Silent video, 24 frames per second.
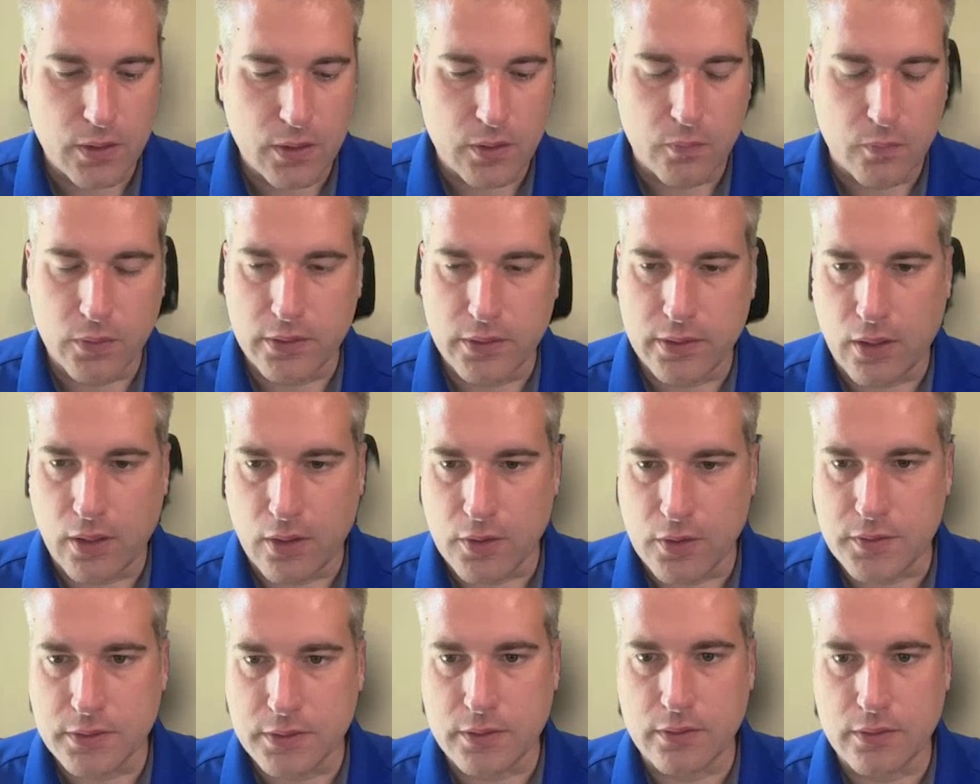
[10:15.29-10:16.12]
With
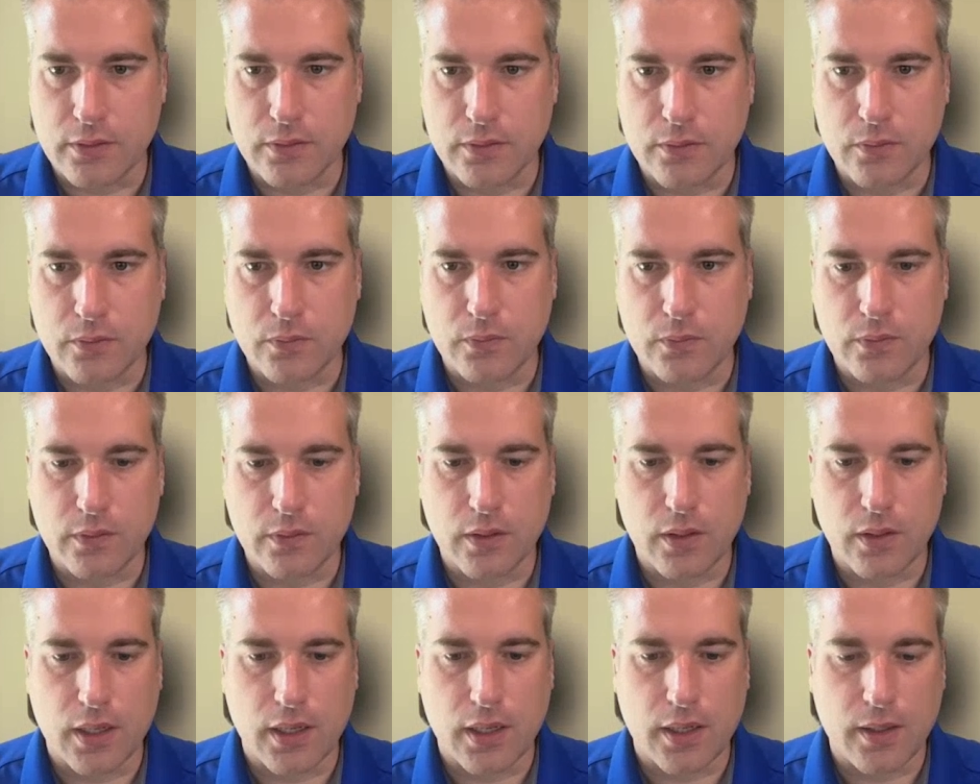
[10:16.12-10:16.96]
Arsenal,
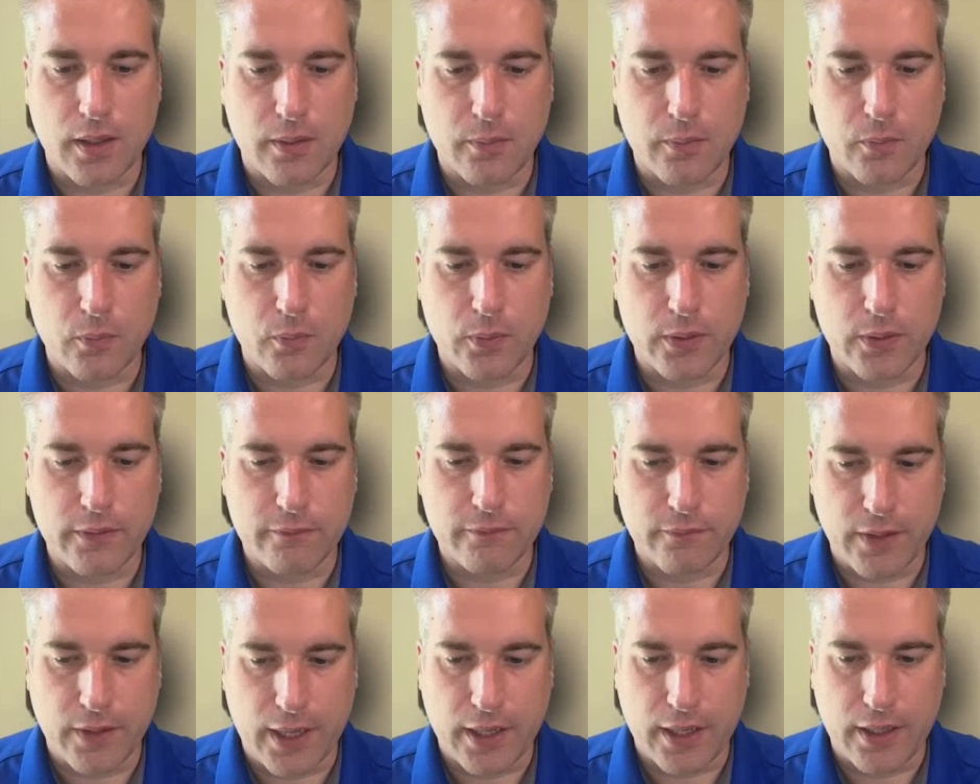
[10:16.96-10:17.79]
we
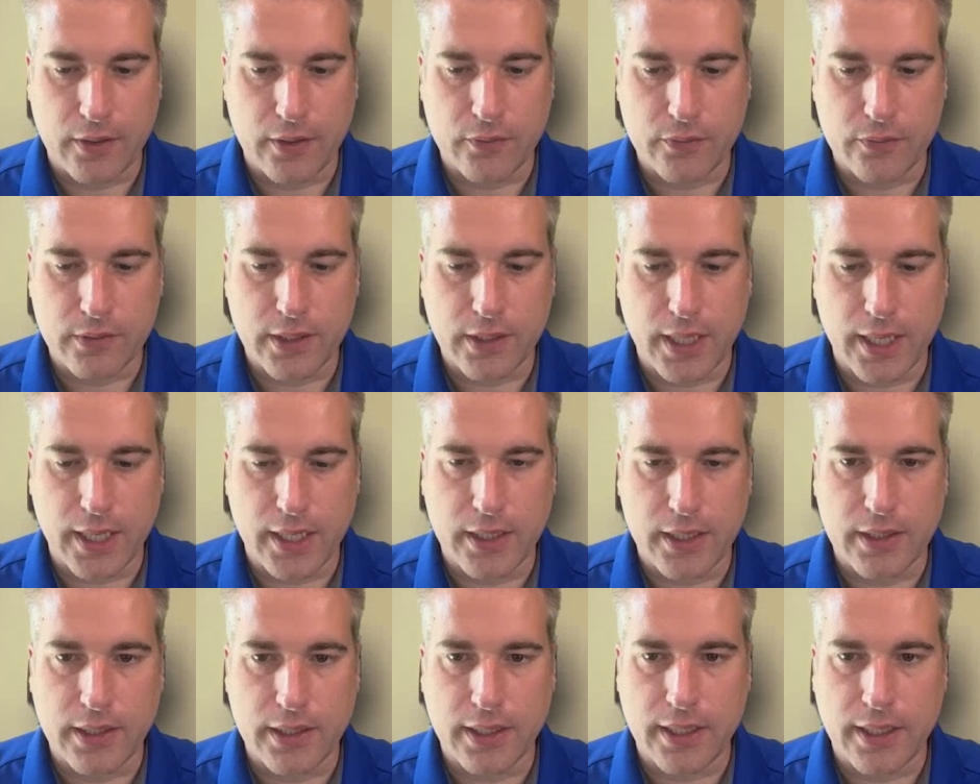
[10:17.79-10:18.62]
found that